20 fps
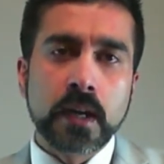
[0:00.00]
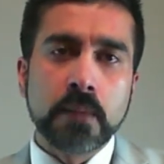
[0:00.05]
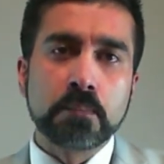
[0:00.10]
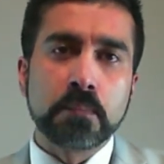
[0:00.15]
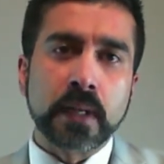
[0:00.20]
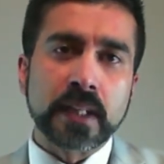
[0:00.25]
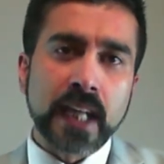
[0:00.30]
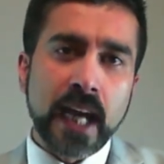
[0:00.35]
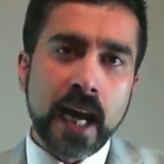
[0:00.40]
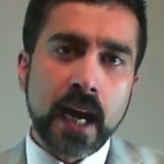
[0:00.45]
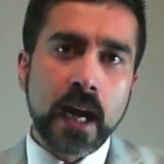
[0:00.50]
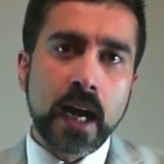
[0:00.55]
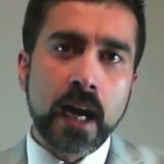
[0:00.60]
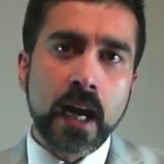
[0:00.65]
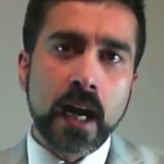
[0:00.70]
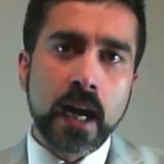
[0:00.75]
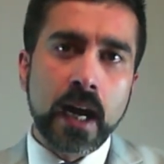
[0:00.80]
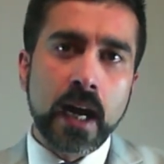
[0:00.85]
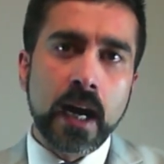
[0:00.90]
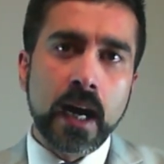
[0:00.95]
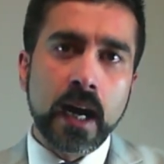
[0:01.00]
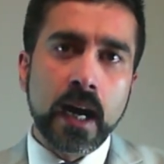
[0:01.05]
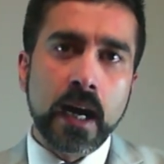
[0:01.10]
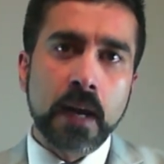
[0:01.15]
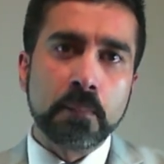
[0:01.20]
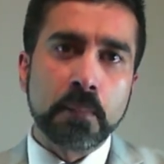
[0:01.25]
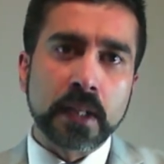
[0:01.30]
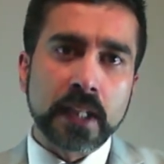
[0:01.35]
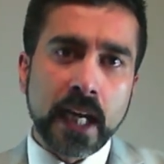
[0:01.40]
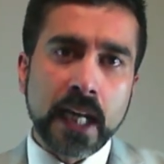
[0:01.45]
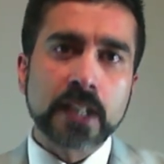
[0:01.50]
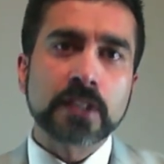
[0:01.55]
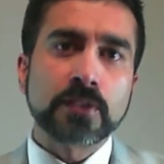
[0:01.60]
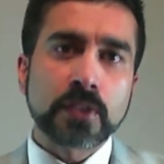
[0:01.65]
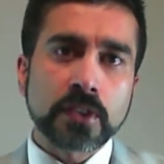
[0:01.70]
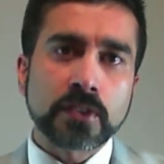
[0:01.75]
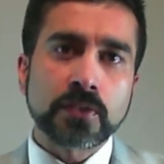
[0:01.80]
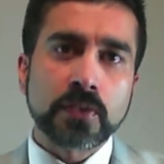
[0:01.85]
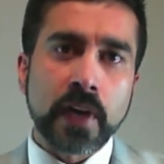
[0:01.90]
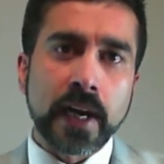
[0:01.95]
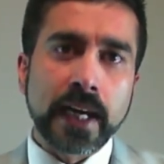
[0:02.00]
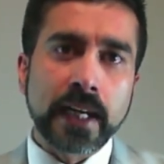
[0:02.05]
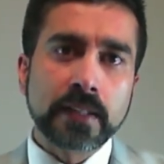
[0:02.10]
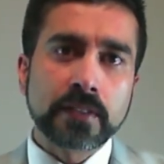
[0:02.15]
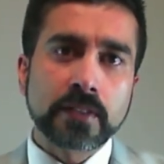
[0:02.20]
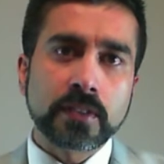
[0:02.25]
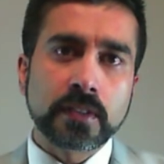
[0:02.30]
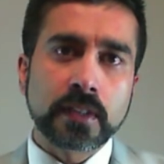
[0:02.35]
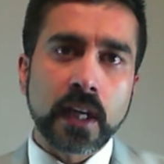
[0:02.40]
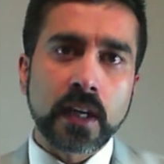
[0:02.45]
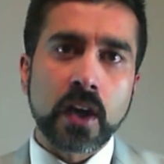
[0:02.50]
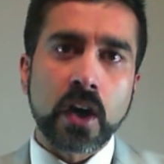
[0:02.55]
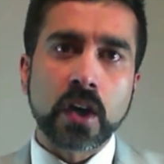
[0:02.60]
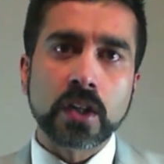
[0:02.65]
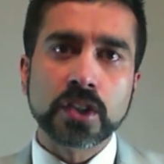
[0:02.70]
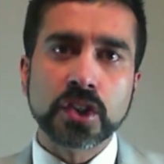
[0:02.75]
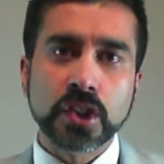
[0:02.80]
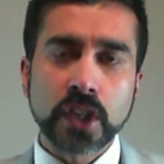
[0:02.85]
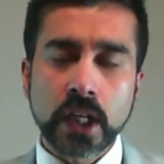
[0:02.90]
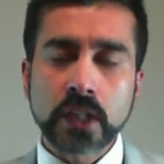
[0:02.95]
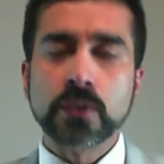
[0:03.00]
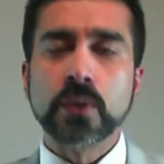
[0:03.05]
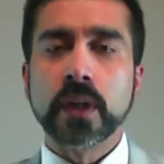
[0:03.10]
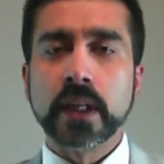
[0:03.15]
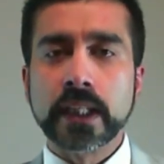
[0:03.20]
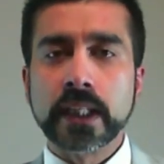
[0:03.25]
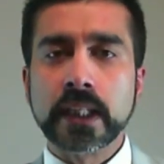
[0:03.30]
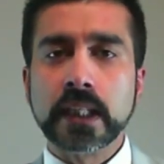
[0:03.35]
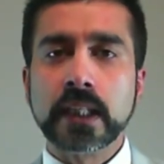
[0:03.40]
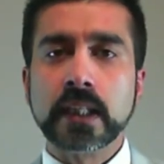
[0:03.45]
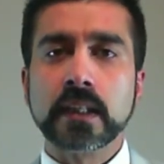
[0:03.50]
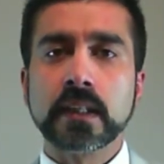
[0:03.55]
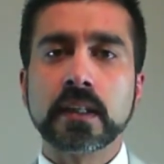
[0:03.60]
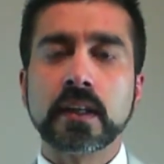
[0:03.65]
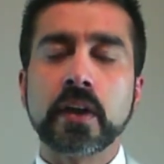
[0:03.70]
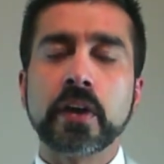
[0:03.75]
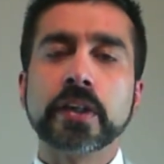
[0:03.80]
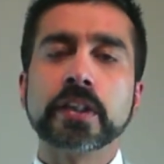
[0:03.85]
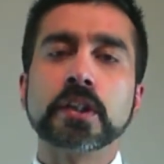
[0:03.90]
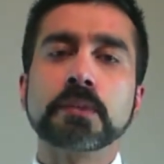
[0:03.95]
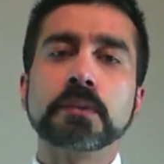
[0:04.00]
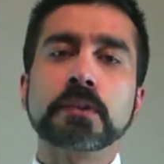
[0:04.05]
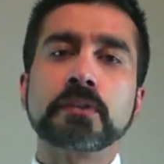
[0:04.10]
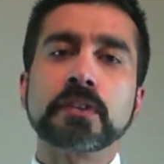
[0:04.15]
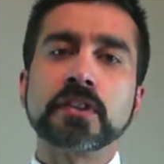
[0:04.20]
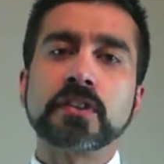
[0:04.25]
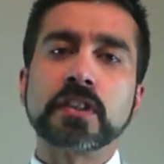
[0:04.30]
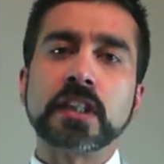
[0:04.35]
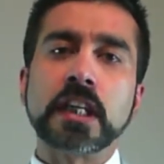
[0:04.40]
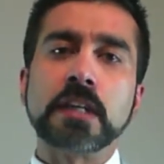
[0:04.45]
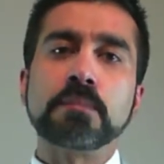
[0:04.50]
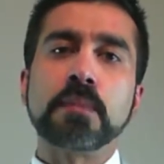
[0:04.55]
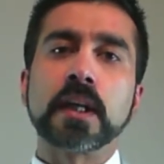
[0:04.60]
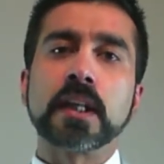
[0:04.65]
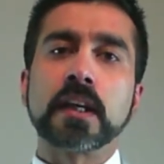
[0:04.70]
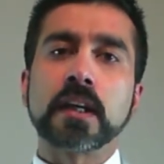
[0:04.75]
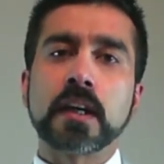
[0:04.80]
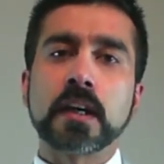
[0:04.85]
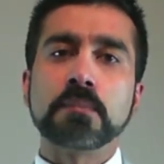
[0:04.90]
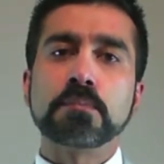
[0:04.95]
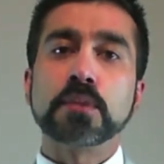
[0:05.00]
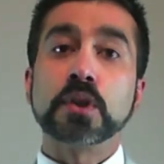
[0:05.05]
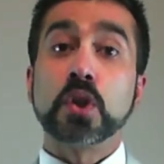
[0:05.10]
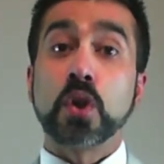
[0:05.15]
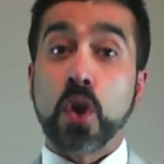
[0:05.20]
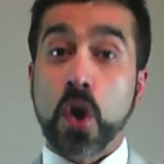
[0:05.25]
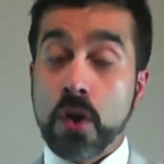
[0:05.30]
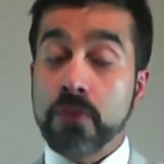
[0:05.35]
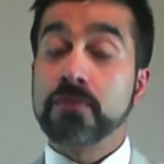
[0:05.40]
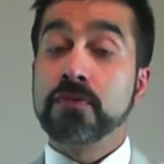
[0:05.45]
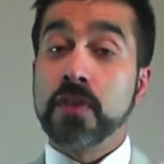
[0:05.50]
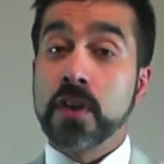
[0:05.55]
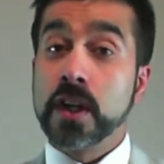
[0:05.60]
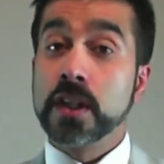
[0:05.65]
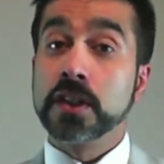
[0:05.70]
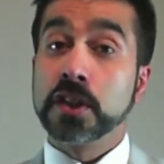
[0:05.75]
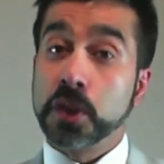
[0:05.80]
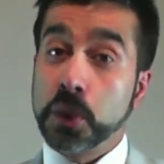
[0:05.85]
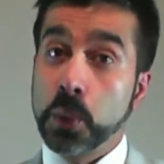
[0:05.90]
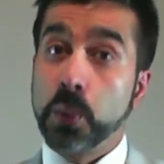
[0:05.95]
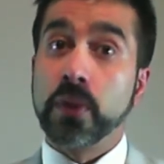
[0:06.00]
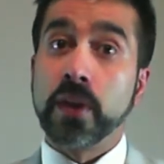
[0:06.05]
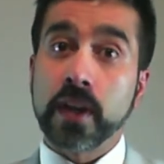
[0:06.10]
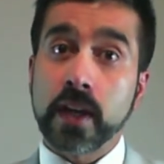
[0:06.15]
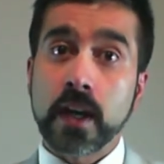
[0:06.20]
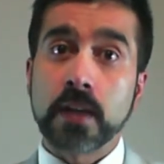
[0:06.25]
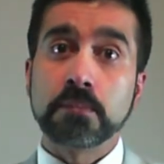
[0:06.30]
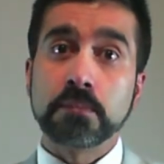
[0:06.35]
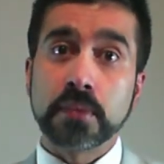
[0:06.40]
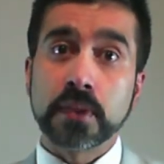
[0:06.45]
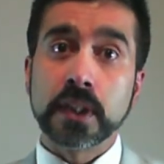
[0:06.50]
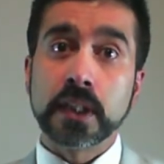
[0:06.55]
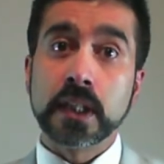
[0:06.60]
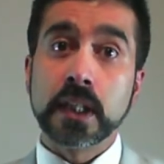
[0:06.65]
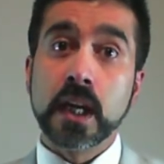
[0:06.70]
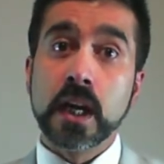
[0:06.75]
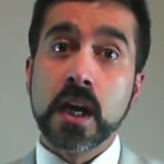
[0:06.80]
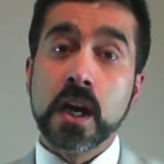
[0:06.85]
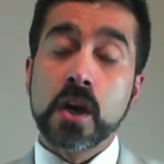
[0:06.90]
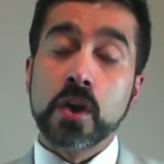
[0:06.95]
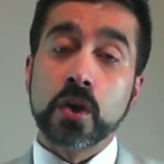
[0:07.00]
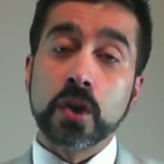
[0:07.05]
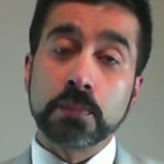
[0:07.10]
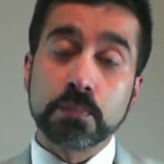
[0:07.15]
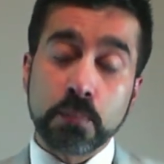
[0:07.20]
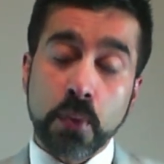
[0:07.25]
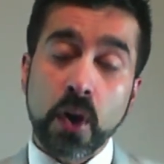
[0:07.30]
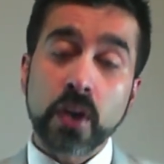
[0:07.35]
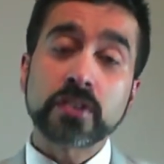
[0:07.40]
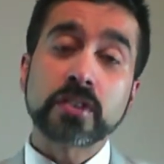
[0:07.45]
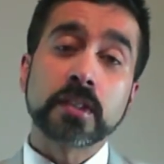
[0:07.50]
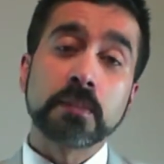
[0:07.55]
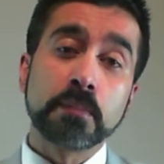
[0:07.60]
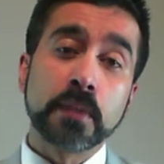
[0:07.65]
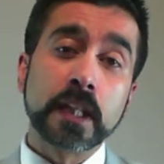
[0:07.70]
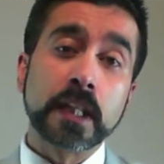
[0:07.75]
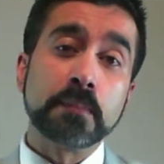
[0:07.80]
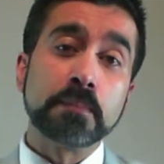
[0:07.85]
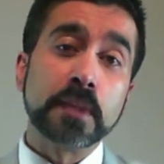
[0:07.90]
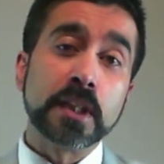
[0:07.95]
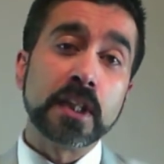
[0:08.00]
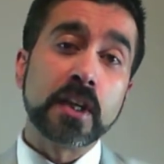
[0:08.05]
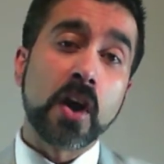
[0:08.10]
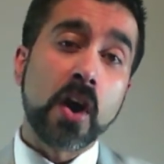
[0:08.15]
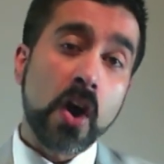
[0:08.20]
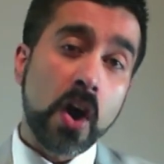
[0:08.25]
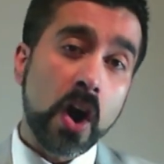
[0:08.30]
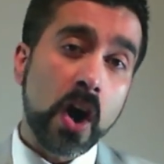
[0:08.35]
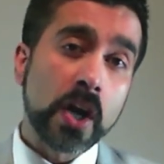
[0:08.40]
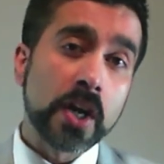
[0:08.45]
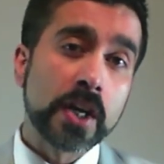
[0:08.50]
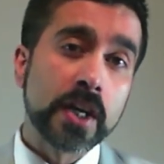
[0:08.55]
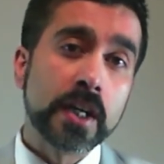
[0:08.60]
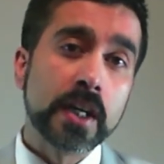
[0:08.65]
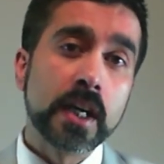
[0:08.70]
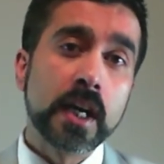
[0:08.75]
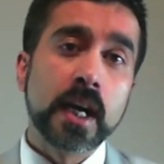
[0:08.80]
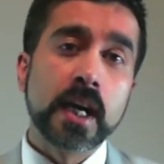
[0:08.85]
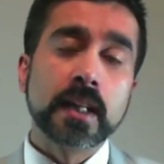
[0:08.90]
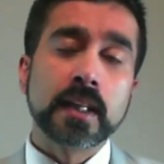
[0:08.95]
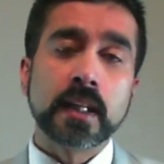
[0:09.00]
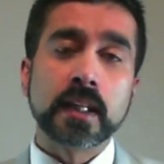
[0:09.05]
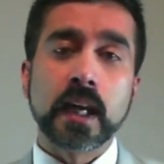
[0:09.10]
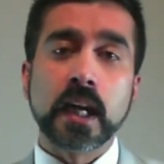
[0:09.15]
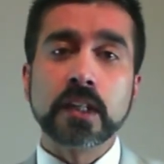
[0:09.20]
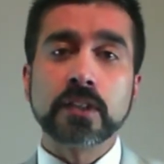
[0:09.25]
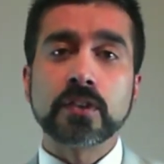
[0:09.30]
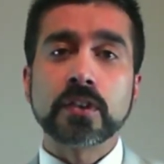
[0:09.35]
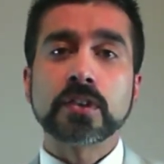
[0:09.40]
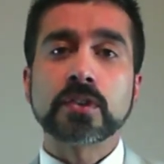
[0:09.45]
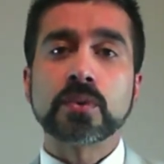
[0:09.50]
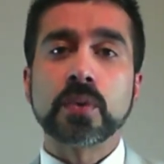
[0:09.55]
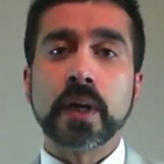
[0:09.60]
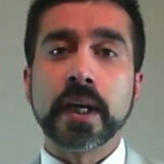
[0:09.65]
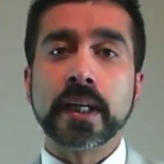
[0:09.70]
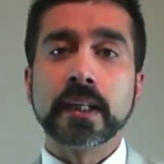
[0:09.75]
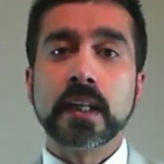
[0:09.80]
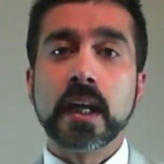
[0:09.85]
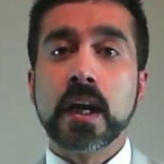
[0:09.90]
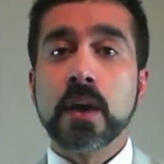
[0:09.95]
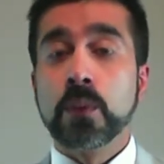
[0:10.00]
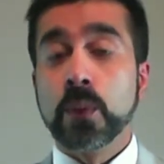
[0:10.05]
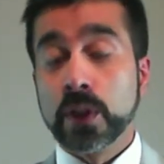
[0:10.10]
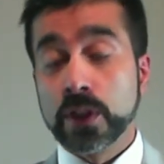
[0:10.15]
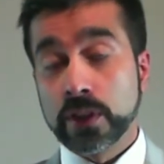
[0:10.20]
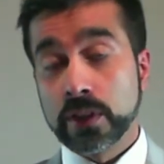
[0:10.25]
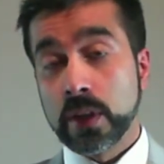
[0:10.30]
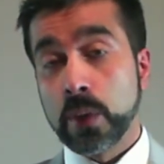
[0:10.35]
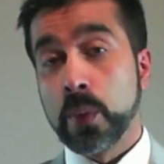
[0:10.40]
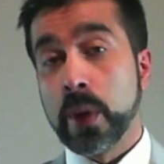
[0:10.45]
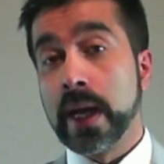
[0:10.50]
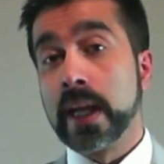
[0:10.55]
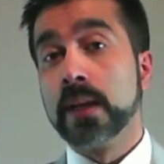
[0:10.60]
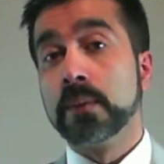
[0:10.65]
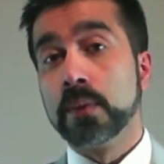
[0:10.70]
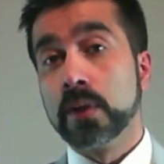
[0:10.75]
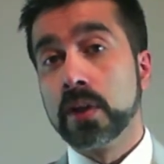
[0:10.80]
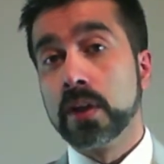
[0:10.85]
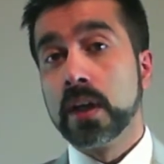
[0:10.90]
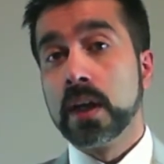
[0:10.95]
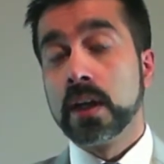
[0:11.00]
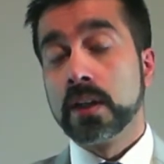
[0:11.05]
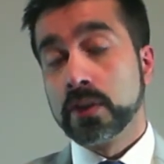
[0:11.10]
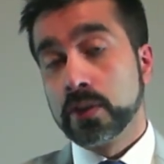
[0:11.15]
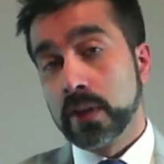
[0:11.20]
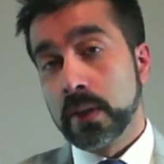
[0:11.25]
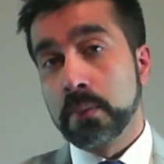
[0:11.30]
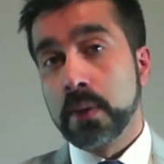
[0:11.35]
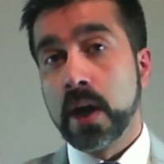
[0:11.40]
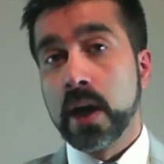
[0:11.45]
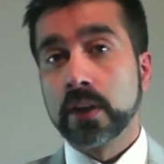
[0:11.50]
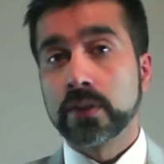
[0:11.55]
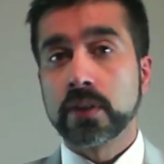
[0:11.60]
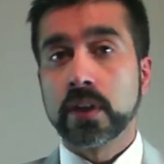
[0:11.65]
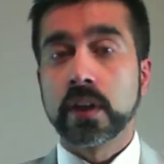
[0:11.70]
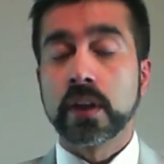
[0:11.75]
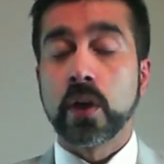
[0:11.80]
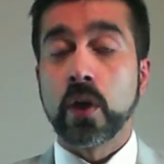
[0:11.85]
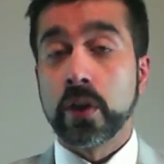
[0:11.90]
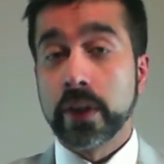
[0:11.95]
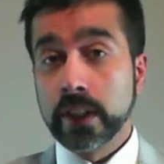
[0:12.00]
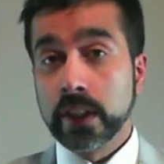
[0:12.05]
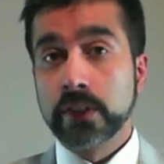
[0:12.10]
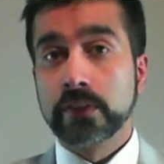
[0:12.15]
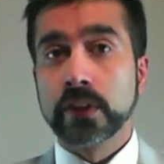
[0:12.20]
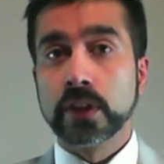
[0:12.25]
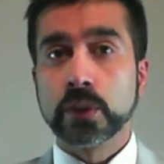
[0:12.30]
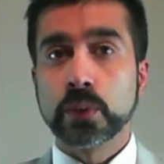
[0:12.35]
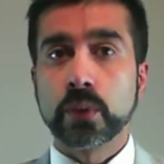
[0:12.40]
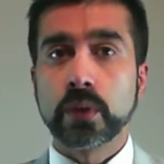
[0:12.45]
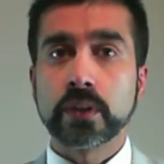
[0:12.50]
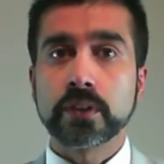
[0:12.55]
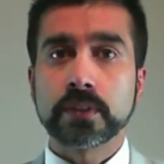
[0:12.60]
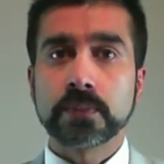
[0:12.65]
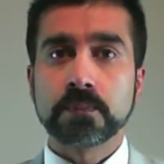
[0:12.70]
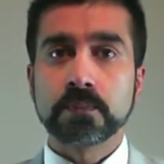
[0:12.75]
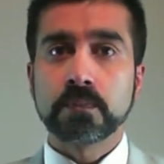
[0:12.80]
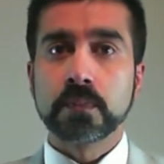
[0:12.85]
but the interest rates that are generally going to be received by the company or offered to the company could possibly be higher than the interest rate which is available to the personal or individuals.